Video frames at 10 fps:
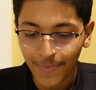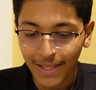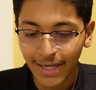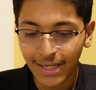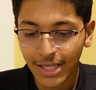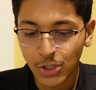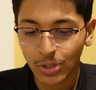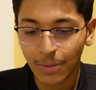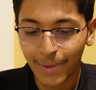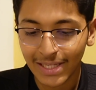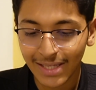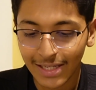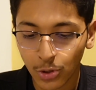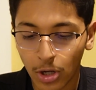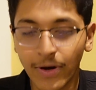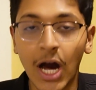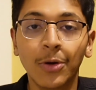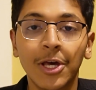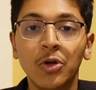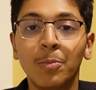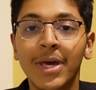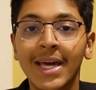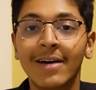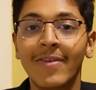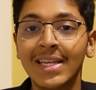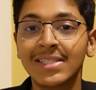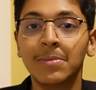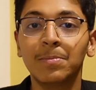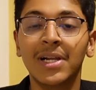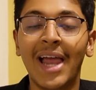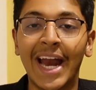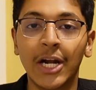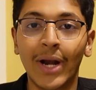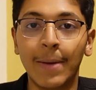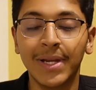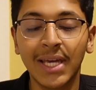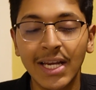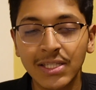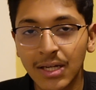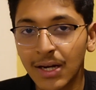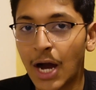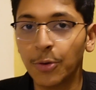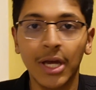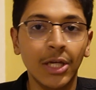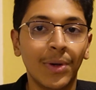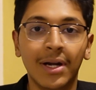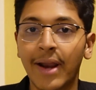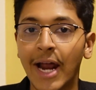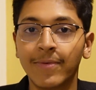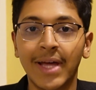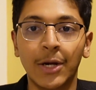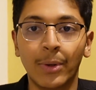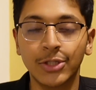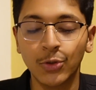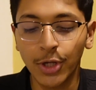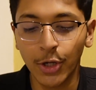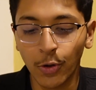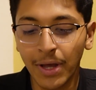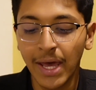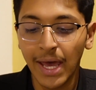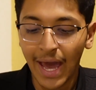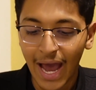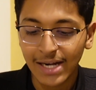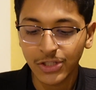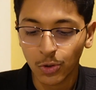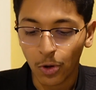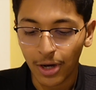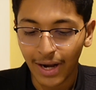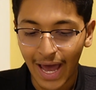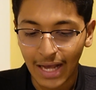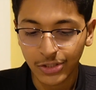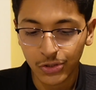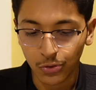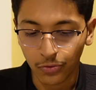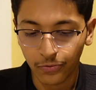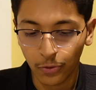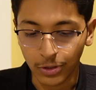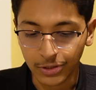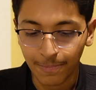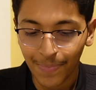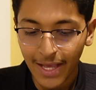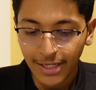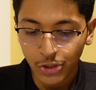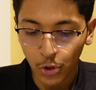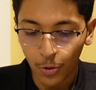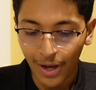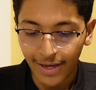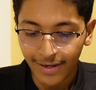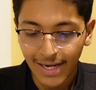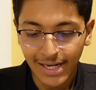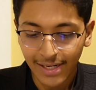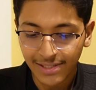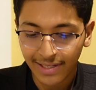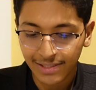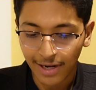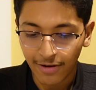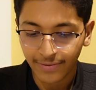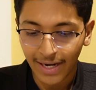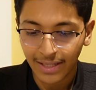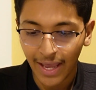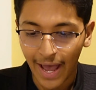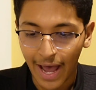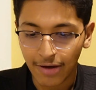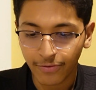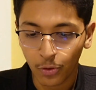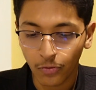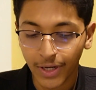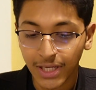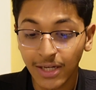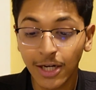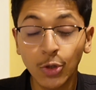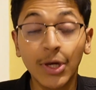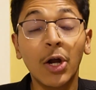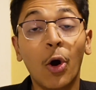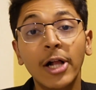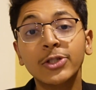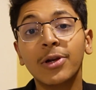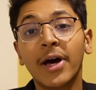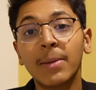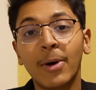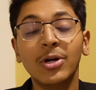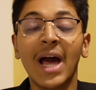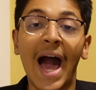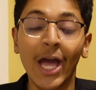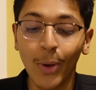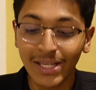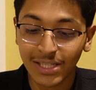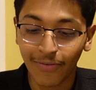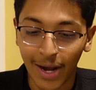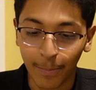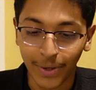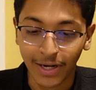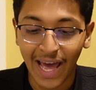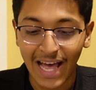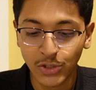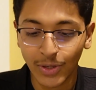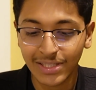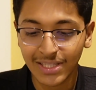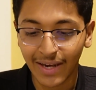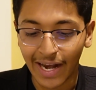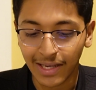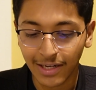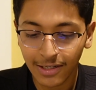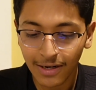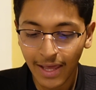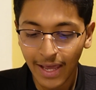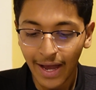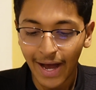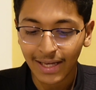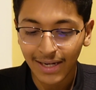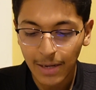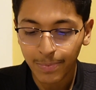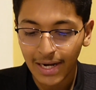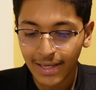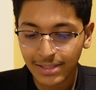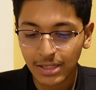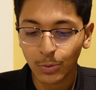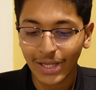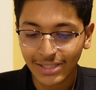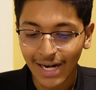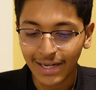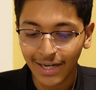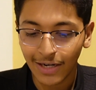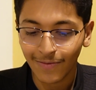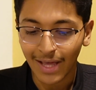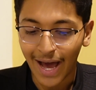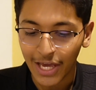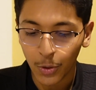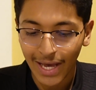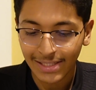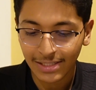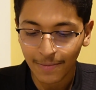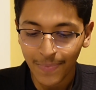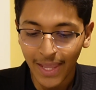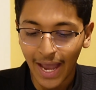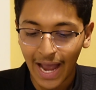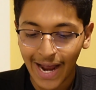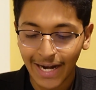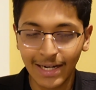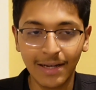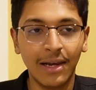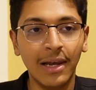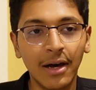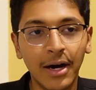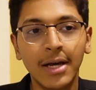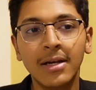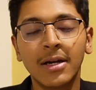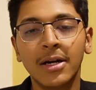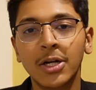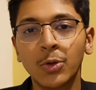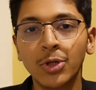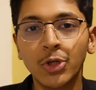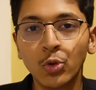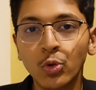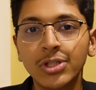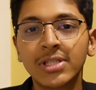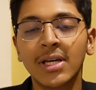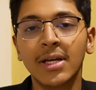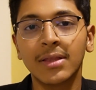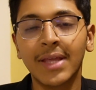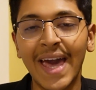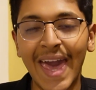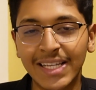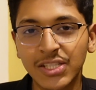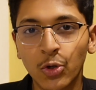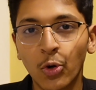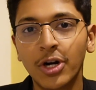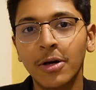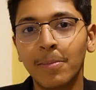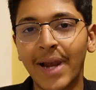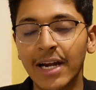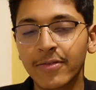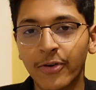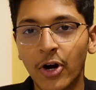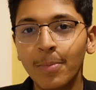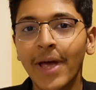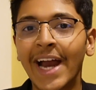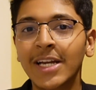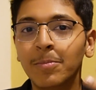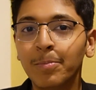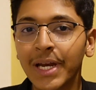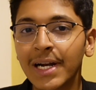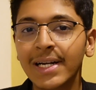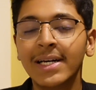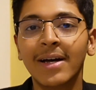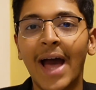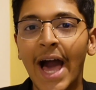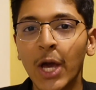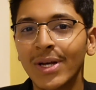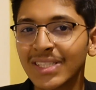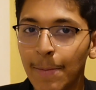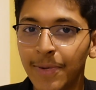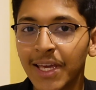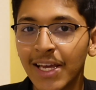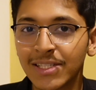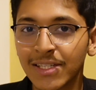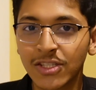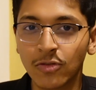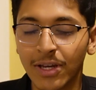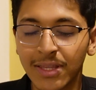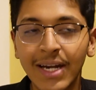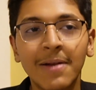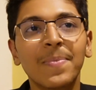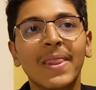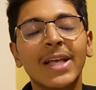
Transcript: They teach you the basics of how can you make a very simple Android application, how can you interact with Android Studio, and so on and so forth. So really interesting stuff that they have over here. You can also learn about iOS development, as you can see right here. A great playlist to get started with iOS and learn to use the Xcode platform and build iOS applications with it.